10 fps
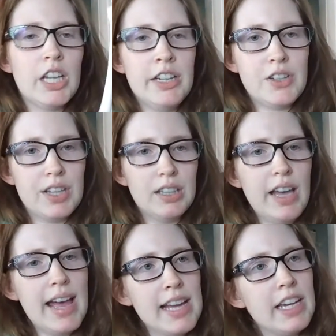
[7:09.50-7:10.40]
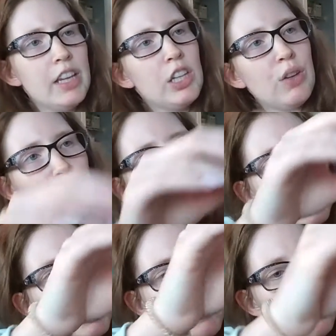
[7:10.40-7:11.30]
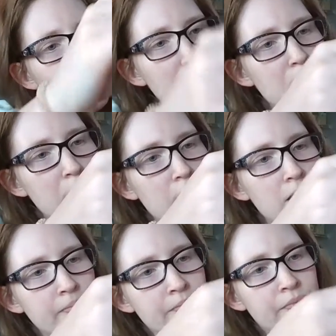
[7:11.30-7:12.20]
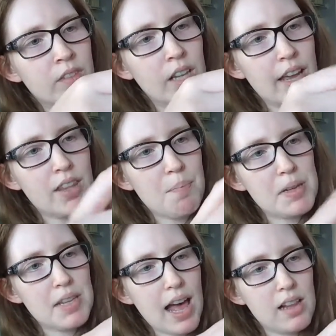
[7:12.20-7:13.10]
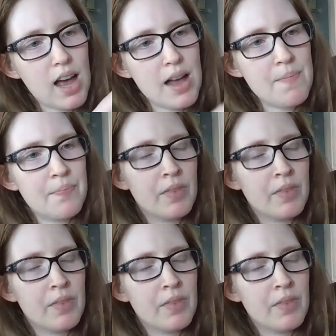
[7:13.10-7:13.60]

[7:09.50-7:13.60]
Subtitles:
Here's the leg. You've got your femur and the patella.